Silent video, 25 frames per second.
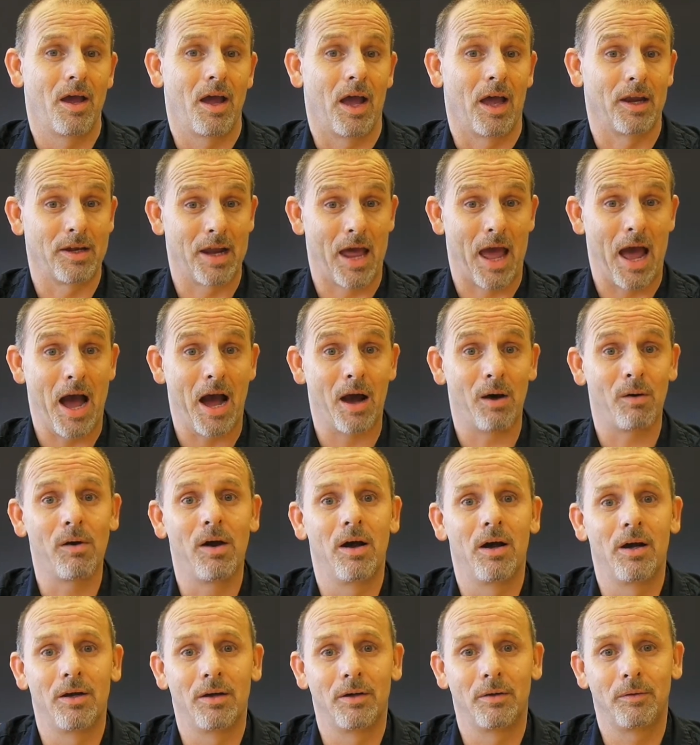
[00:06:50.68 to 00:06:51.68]
And
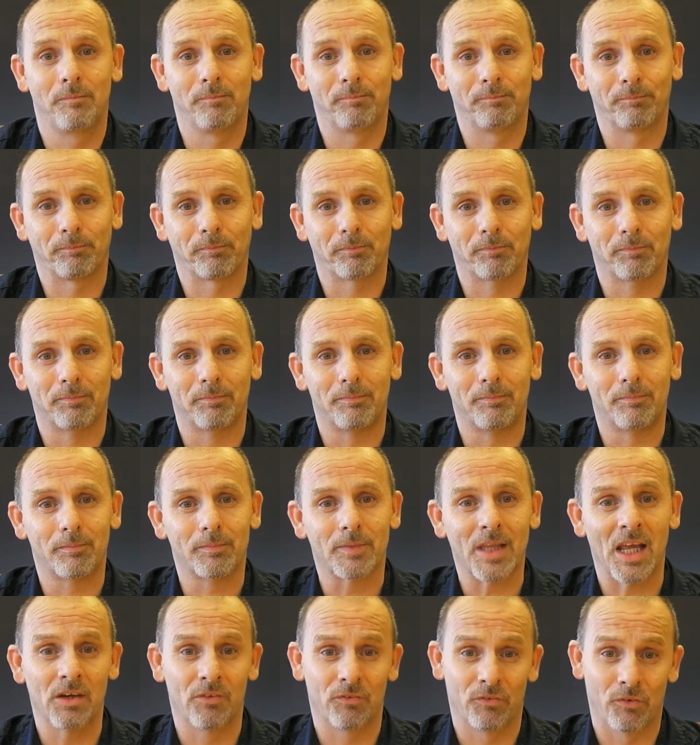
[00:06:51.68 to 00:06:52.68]
now,
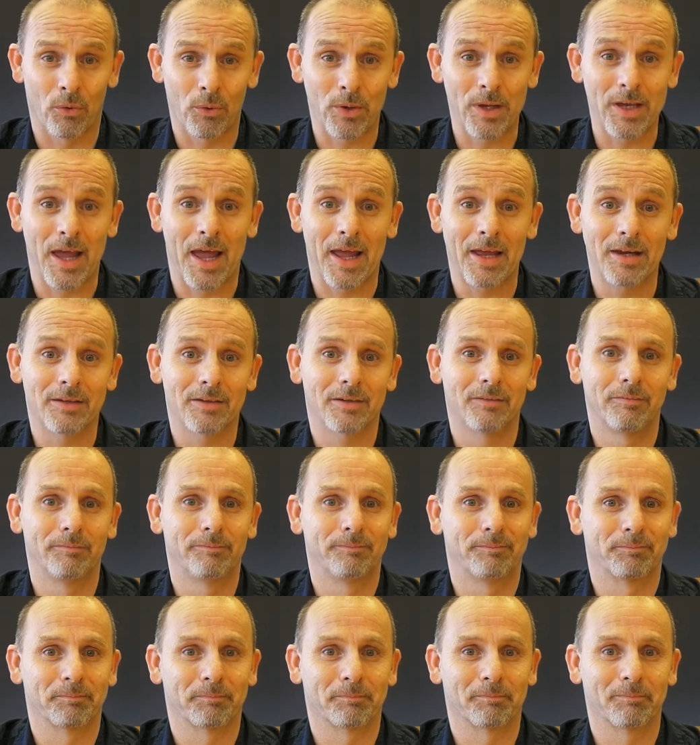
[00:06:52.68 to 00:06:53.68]
at 48,
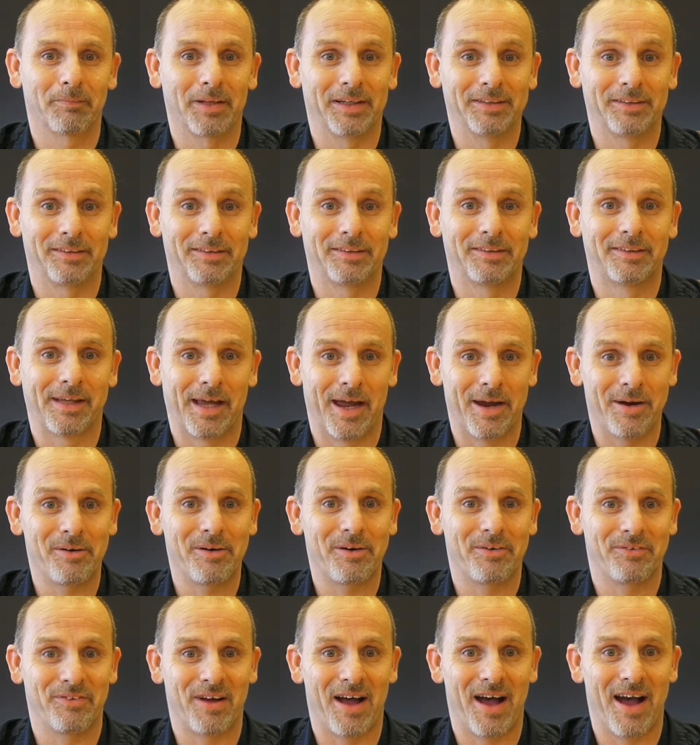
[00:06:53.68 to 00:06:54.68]

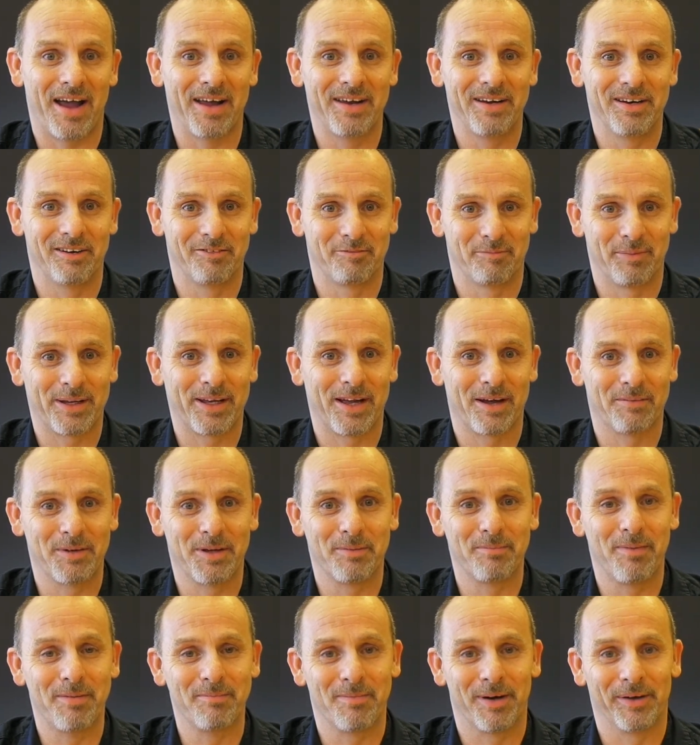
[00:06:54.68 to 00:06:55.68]
terrified of
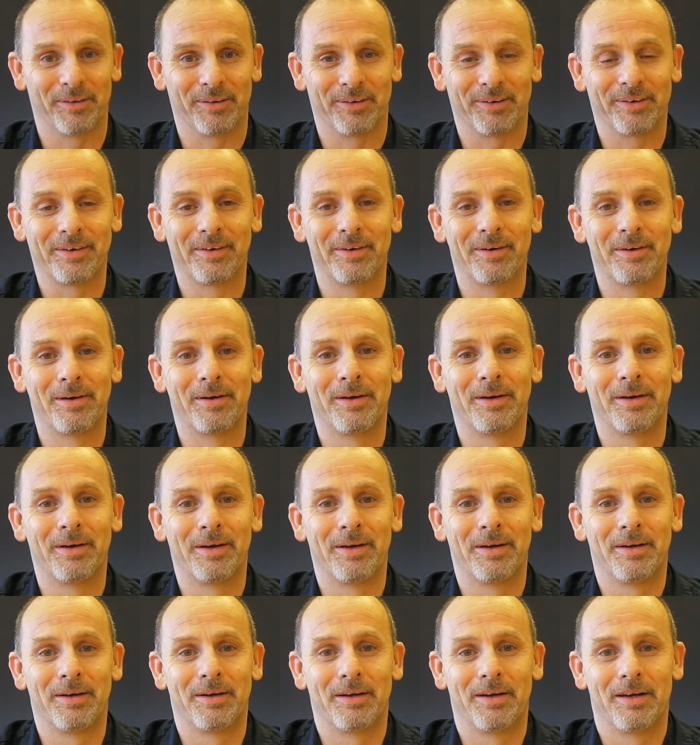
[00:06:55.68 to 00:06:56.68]
becoming my mother,
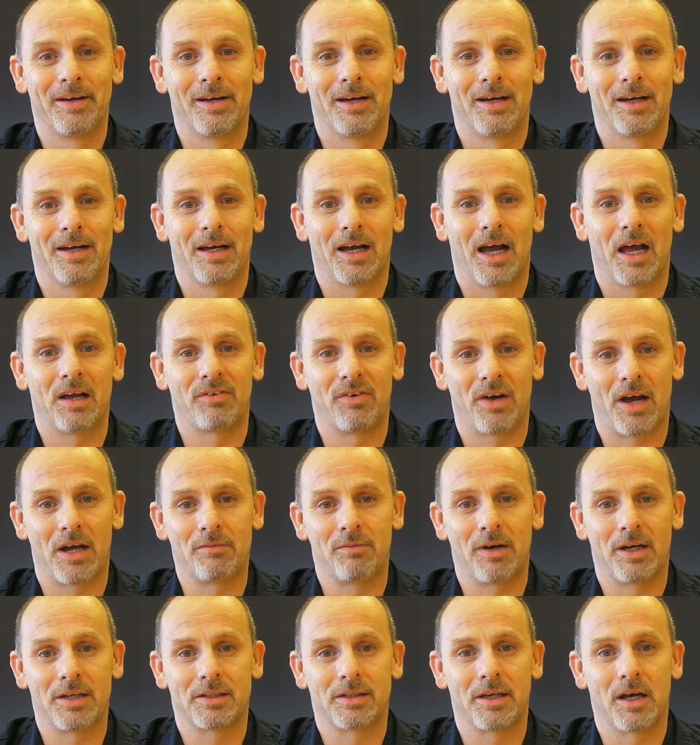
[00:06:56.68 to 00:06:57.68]
I
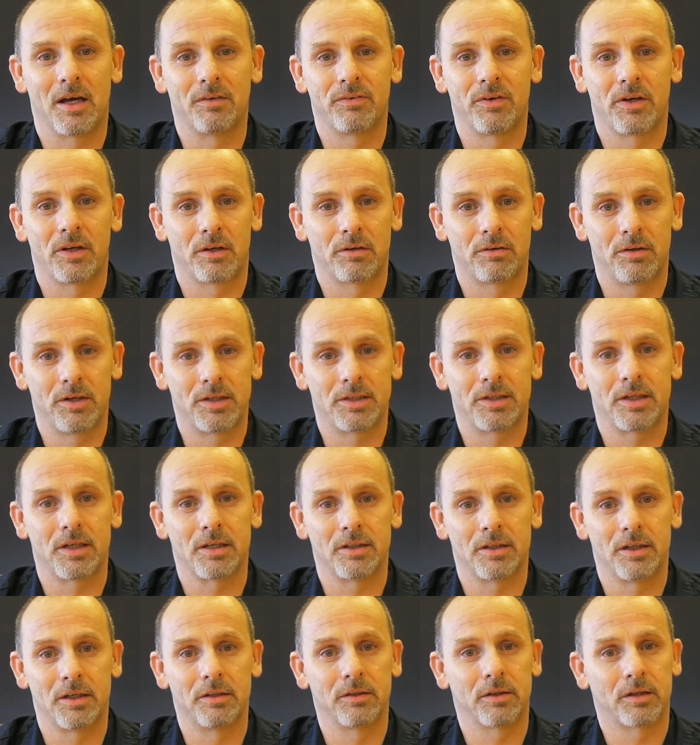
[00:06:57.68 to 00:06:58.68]
find myself
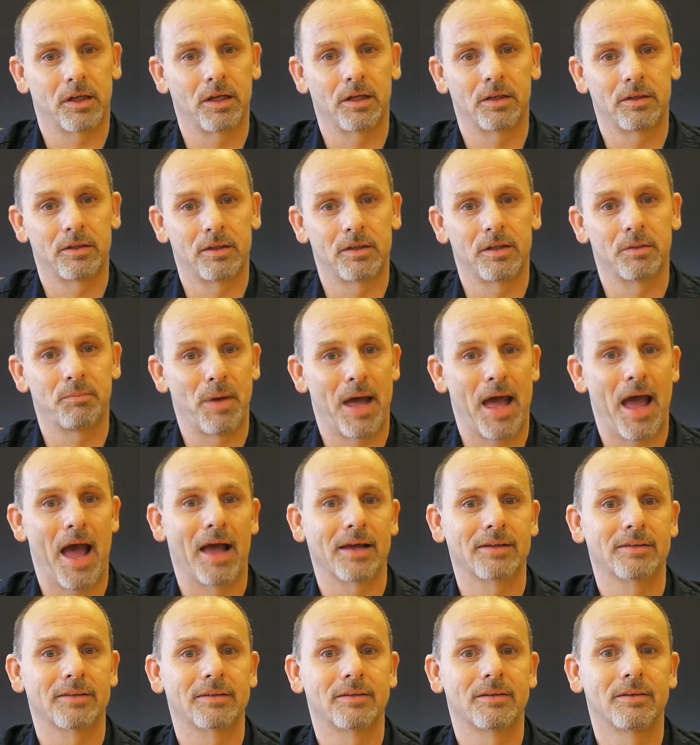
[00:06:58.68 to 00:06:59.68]
increasingly looking to the
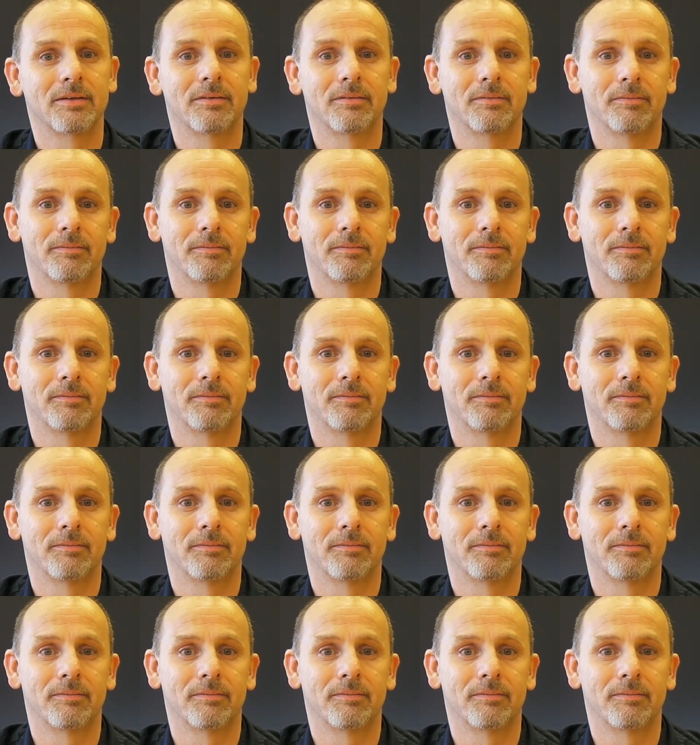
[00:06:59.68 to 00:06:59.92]
past,